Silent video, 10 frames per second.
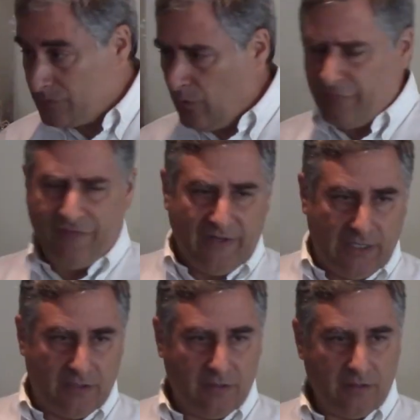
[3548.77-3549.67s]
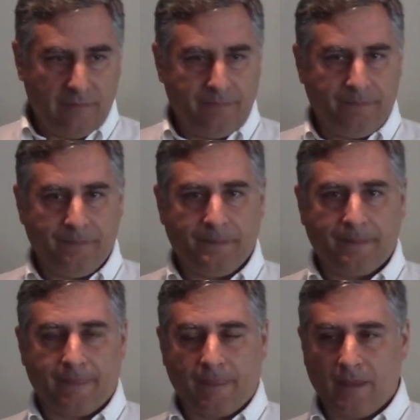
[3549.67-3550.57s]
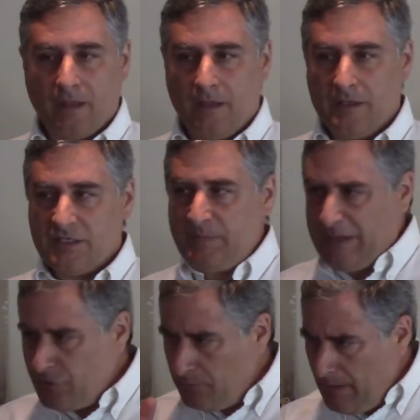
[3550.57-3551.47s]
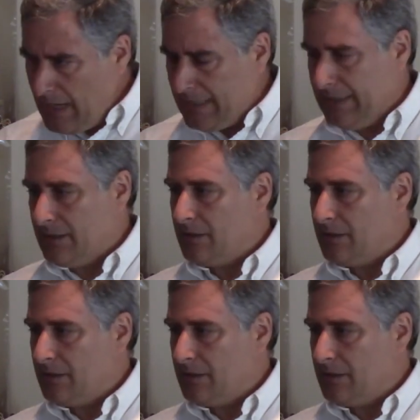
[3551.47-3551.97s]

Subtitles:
Don't fit in. Speak your mind.